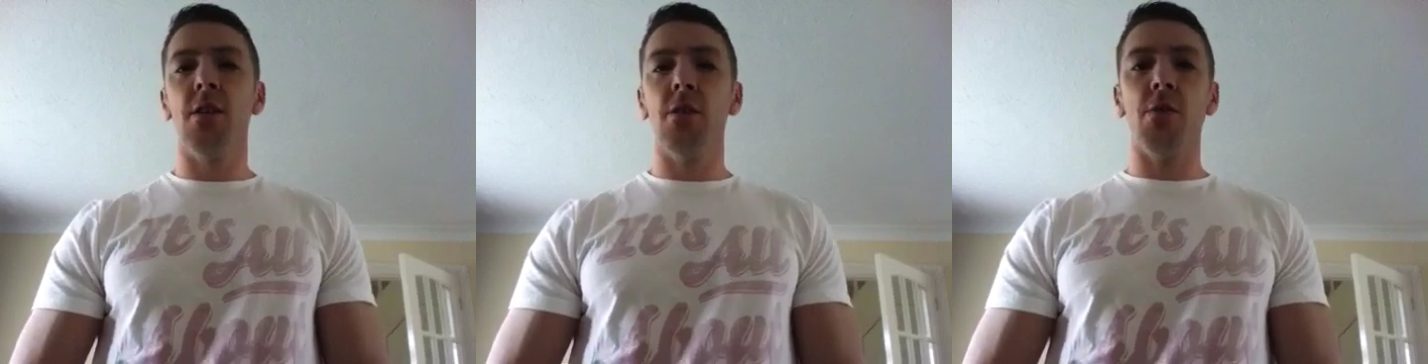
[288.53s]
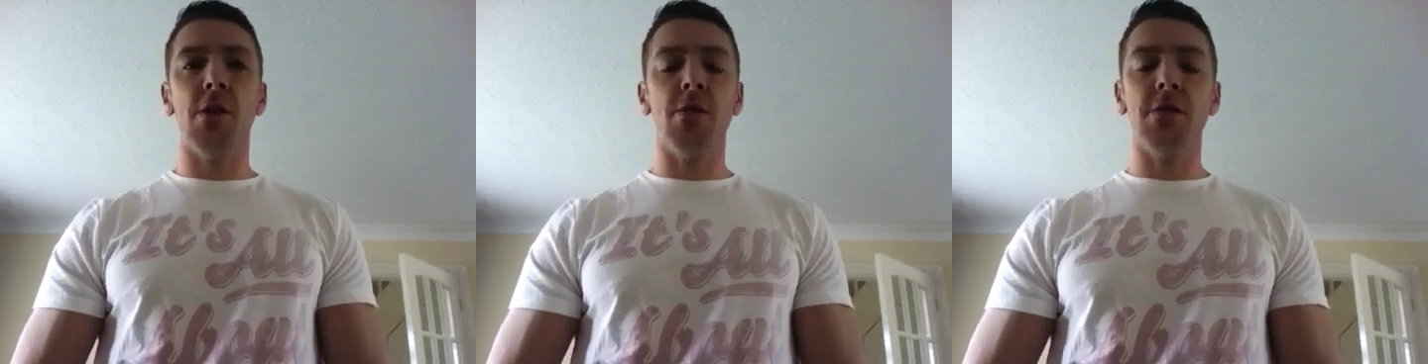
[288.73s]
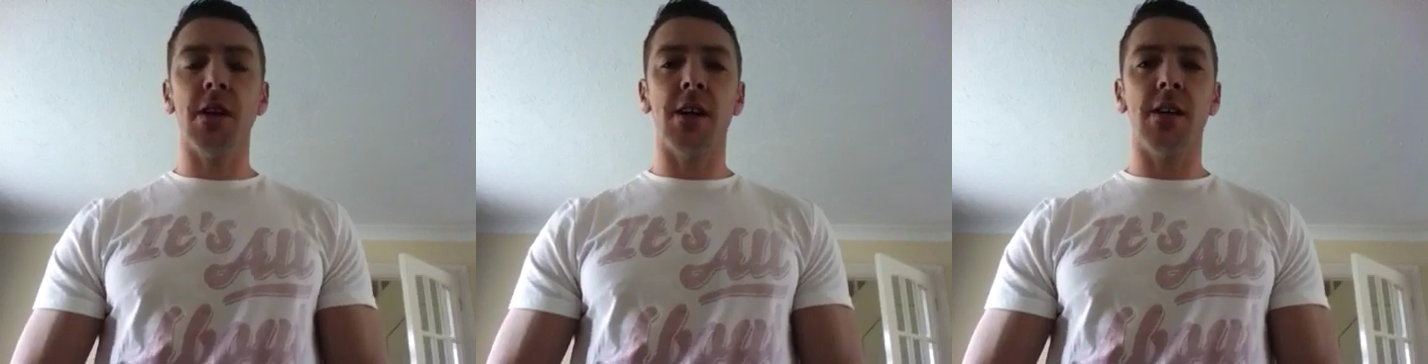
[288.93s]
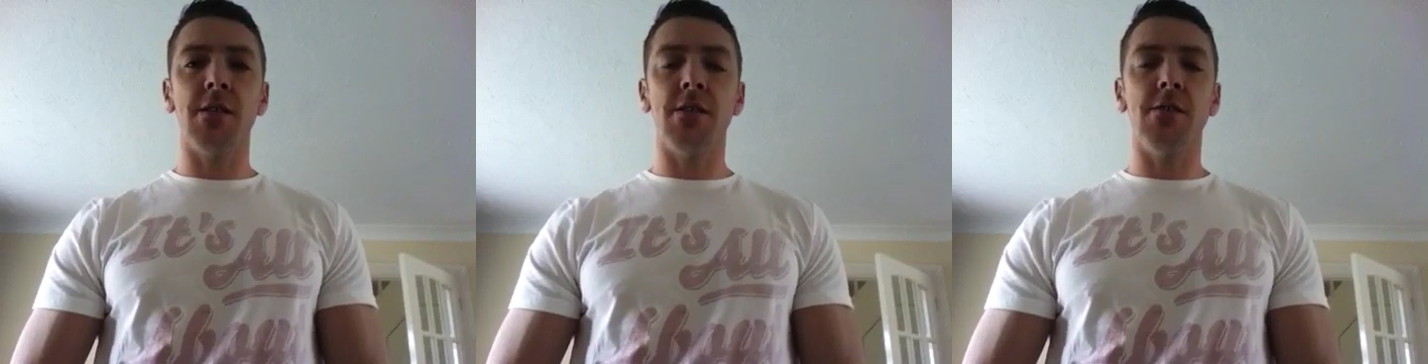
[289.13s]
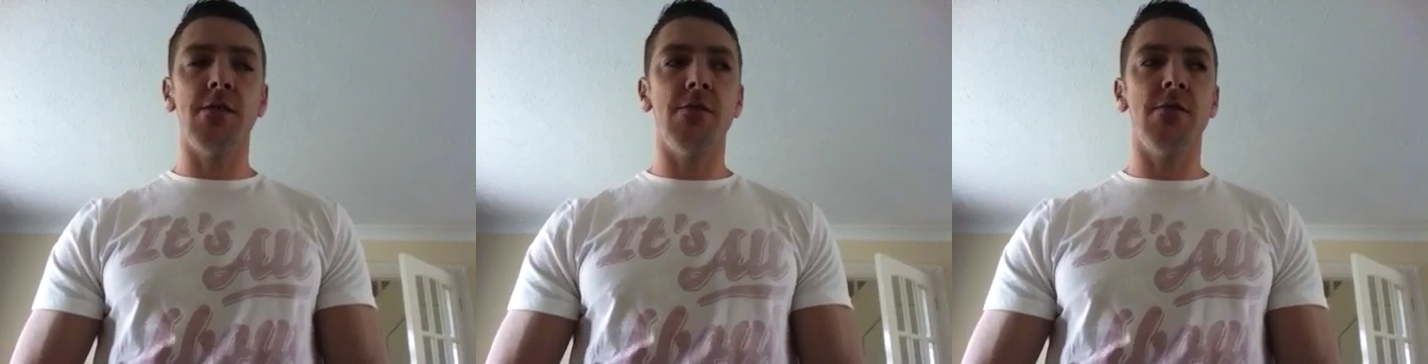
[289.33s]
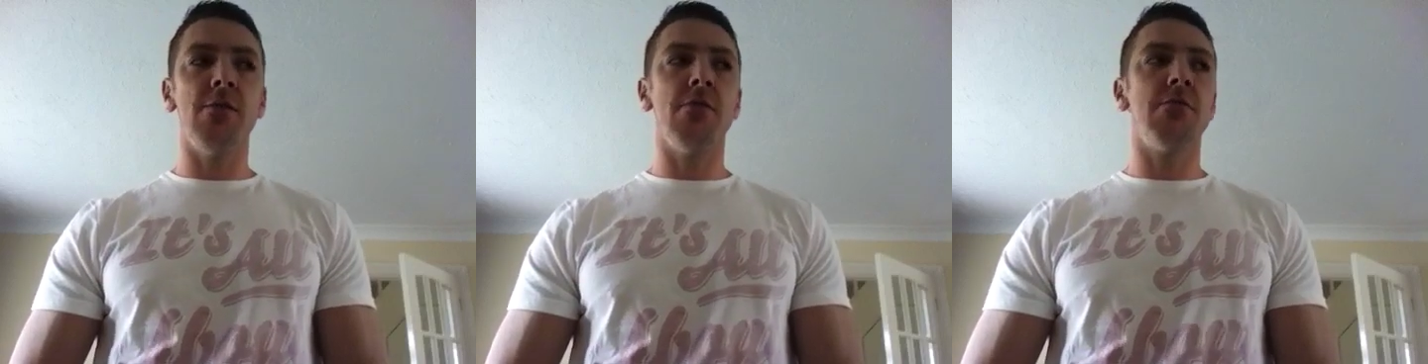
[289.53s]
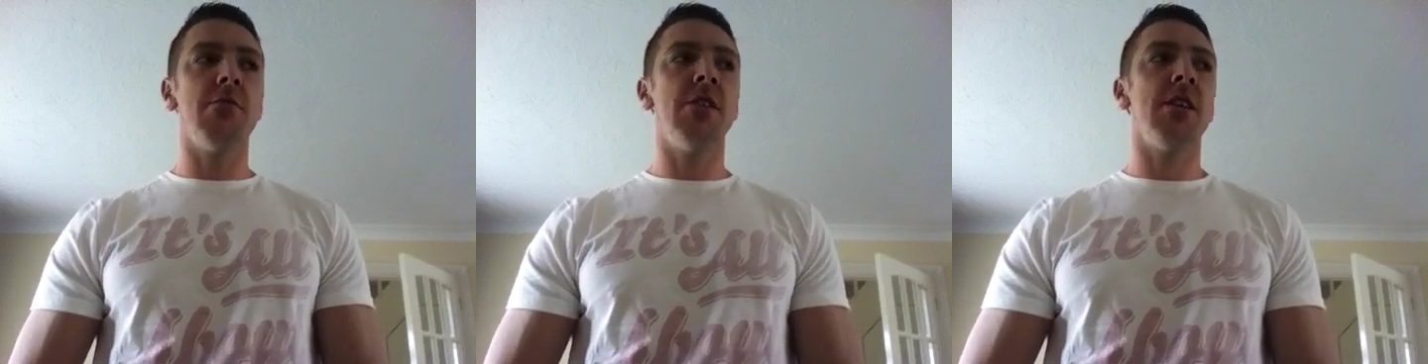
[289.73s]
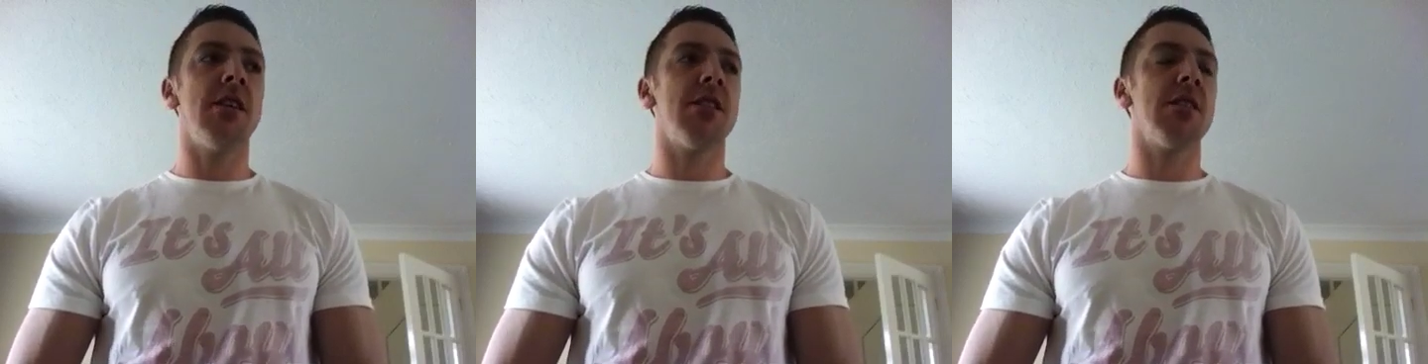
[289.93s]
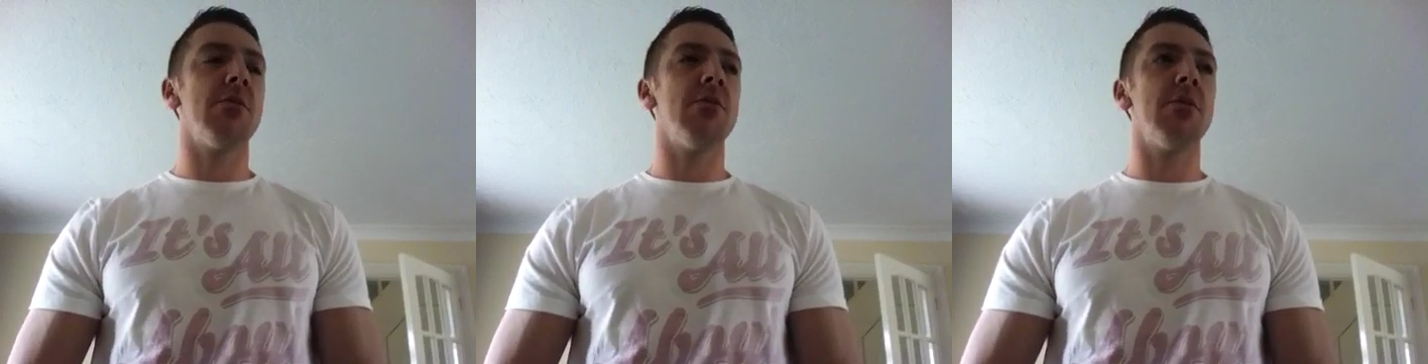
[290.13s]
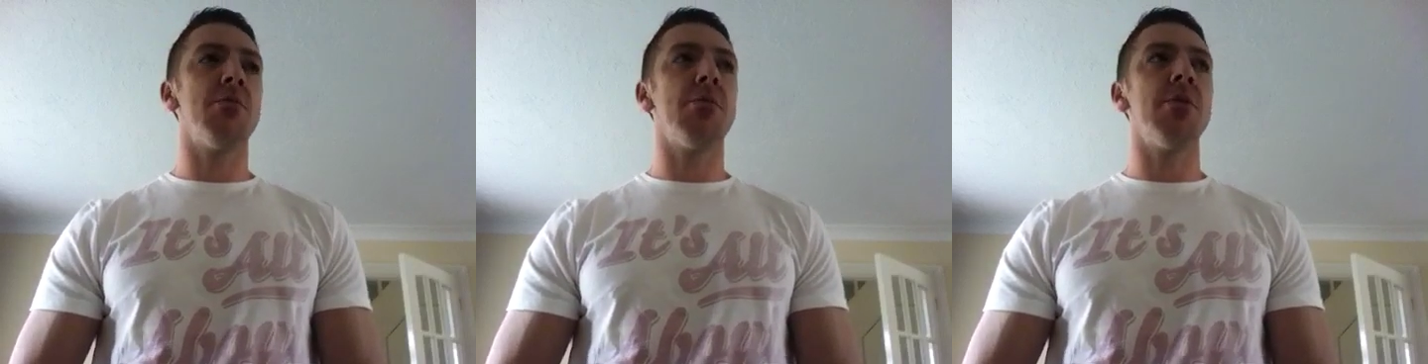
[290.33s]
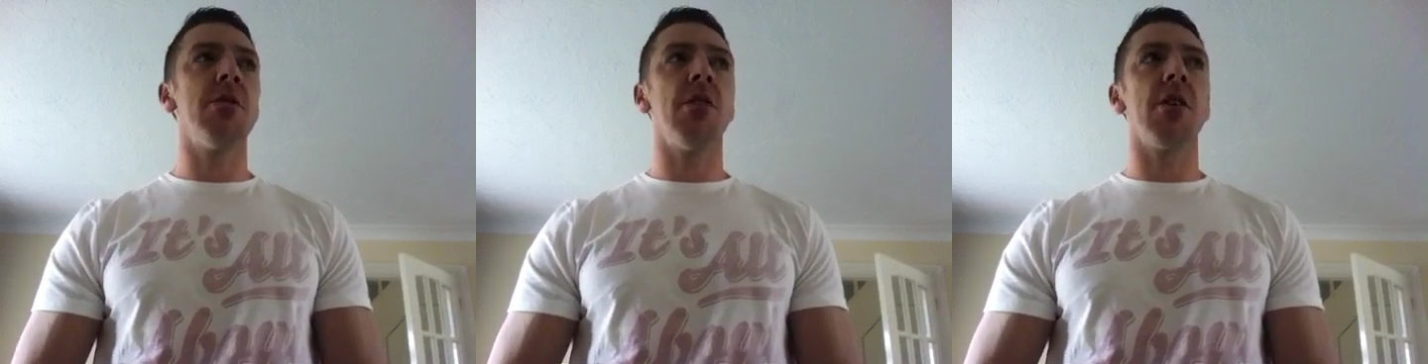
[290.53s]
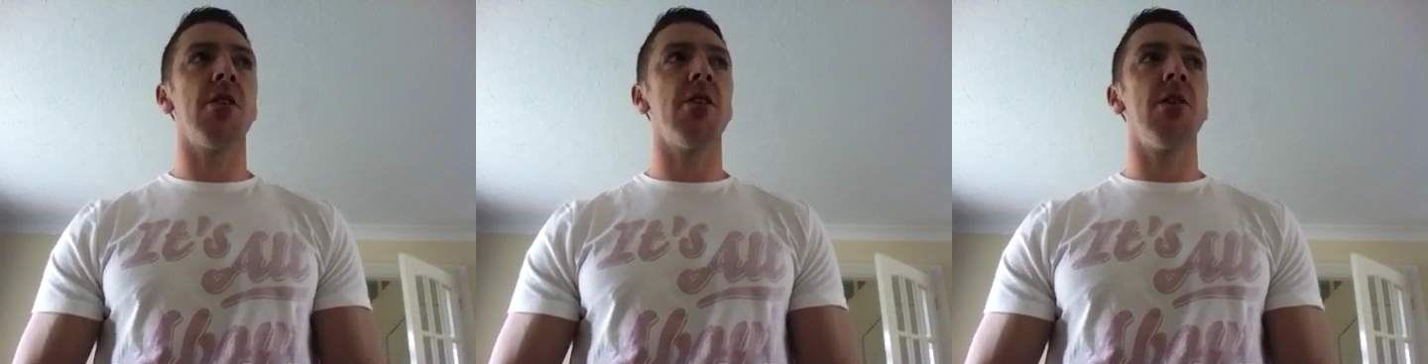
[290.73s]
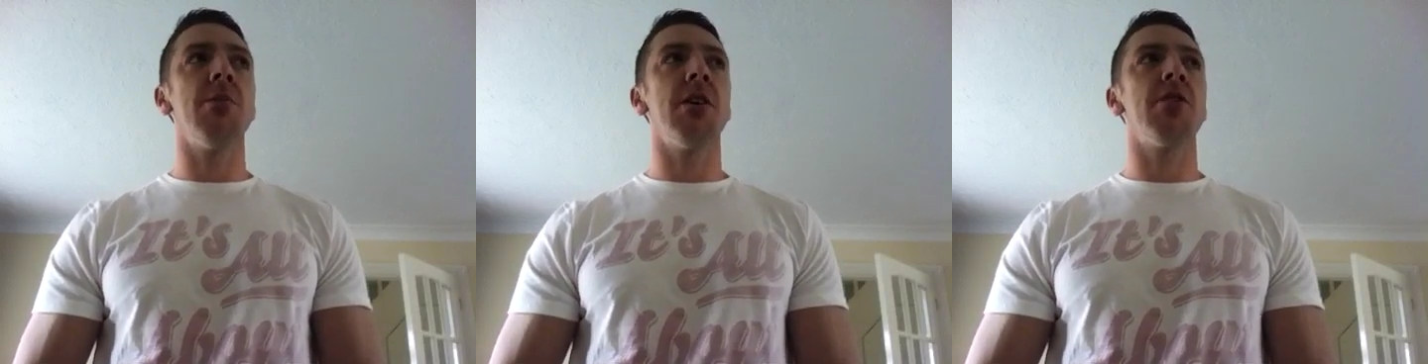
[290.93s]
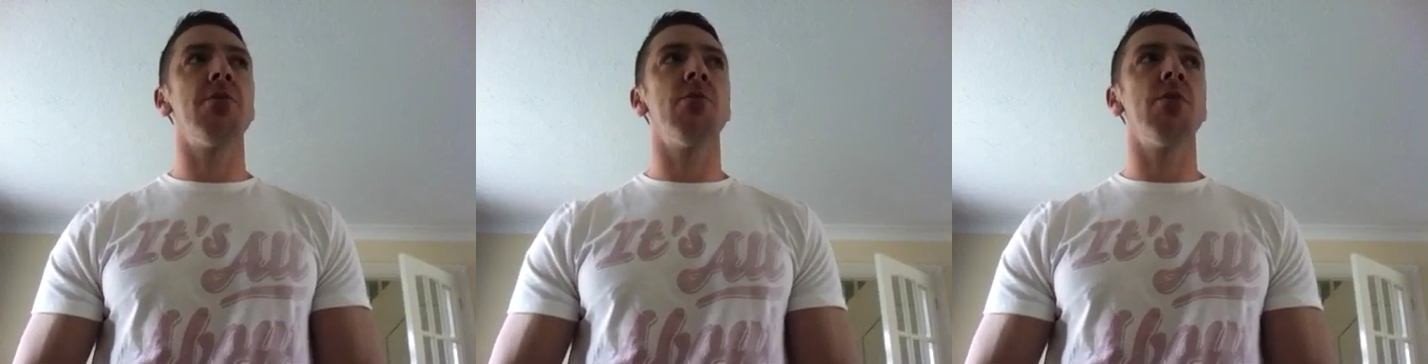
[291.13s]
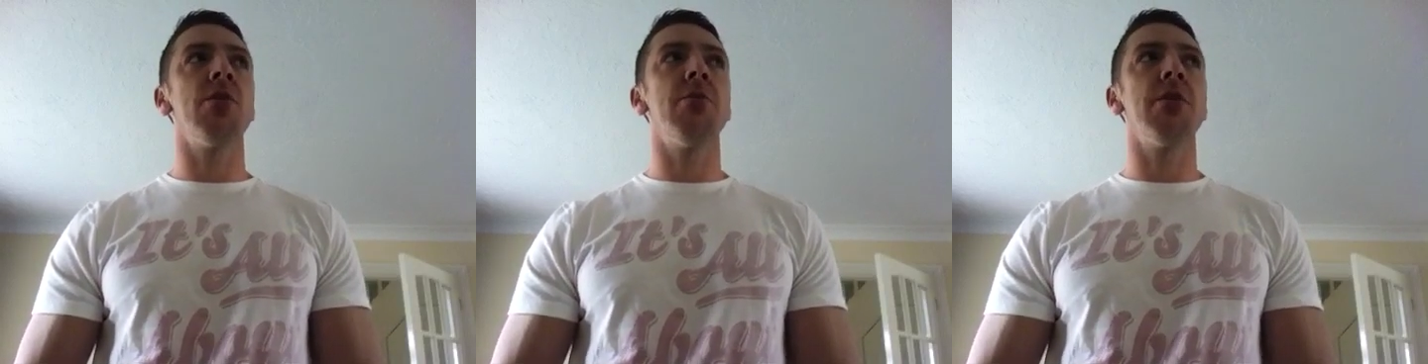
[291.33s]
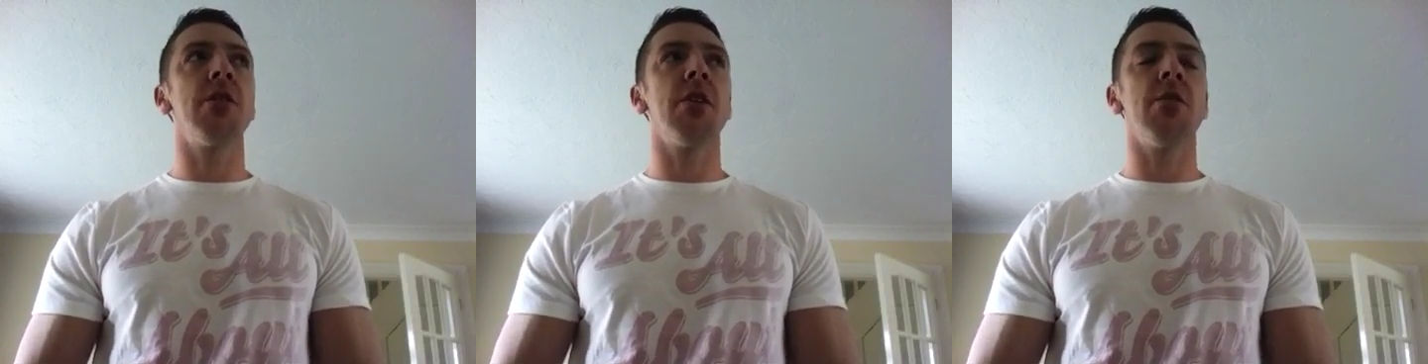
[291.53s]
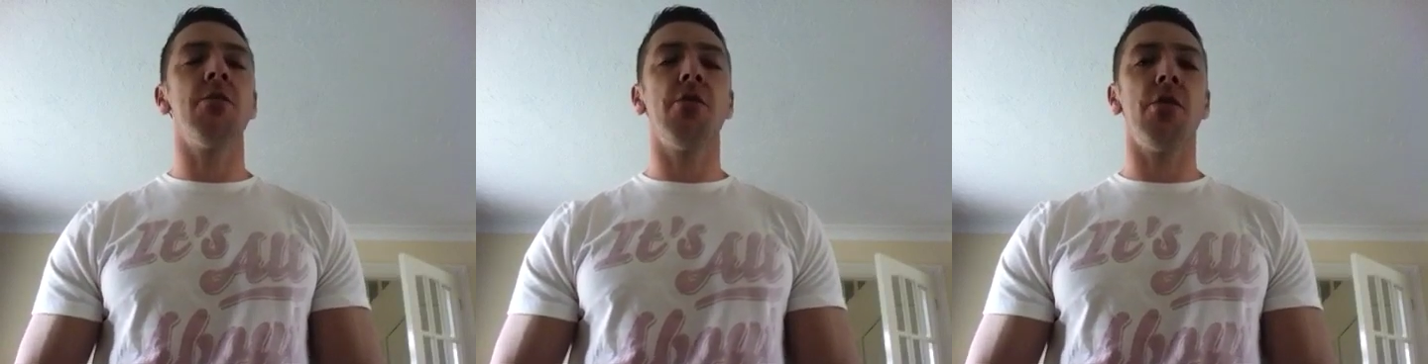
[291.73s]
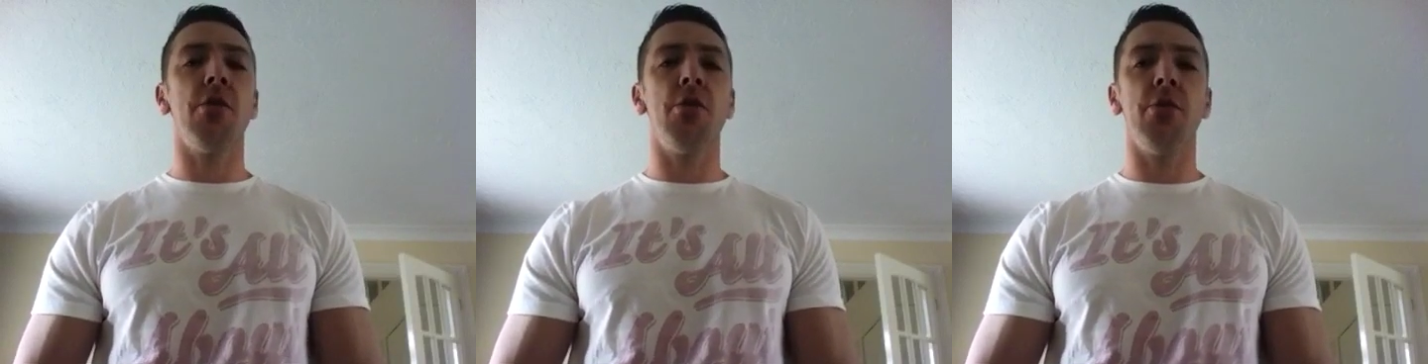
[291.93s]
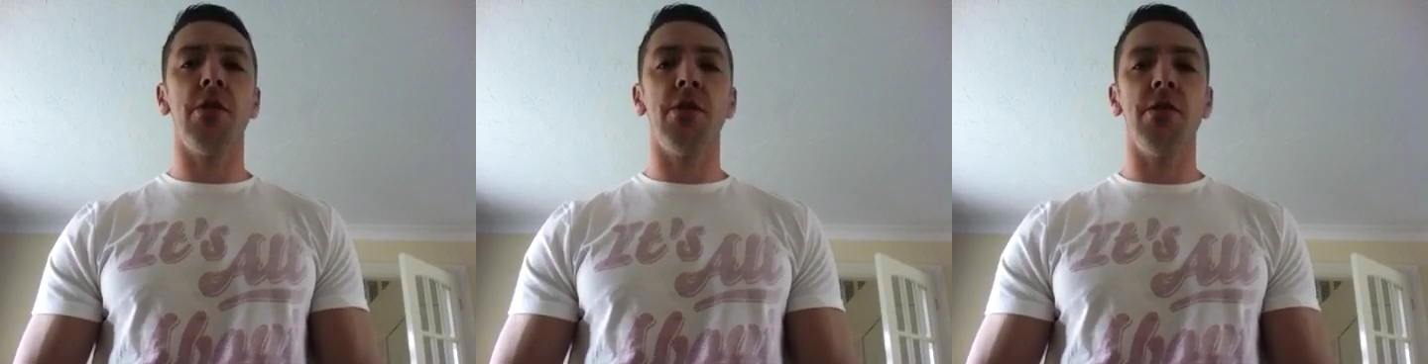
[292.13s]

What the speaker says: well done, and that's absolutely brilliant. I can't imagine what you've been going through.